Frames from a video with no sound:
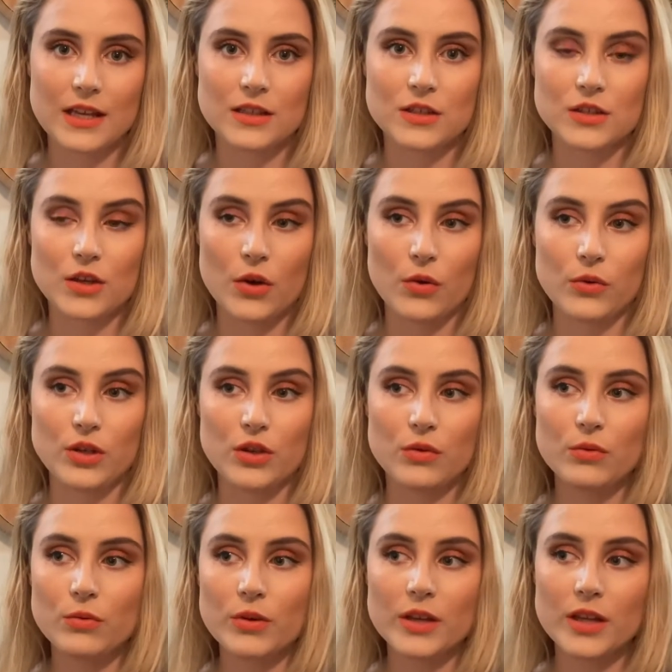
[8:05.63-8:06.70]
And so
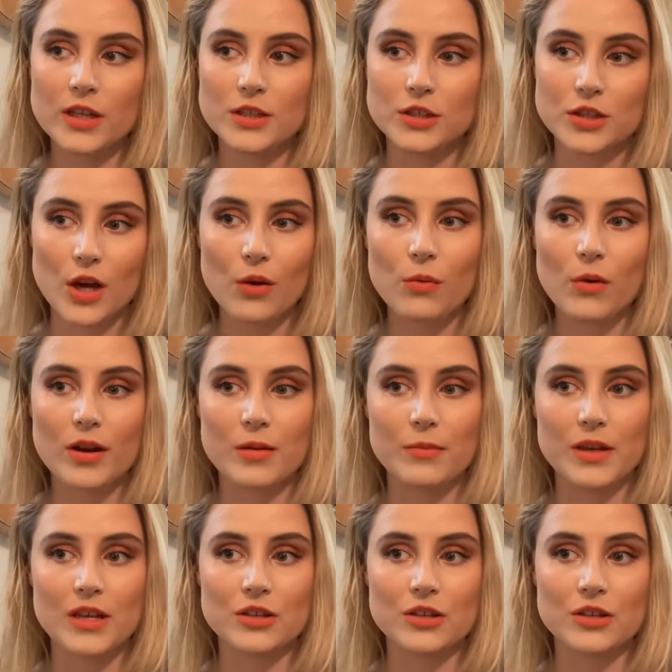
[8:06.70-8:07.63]
you really don't wanna be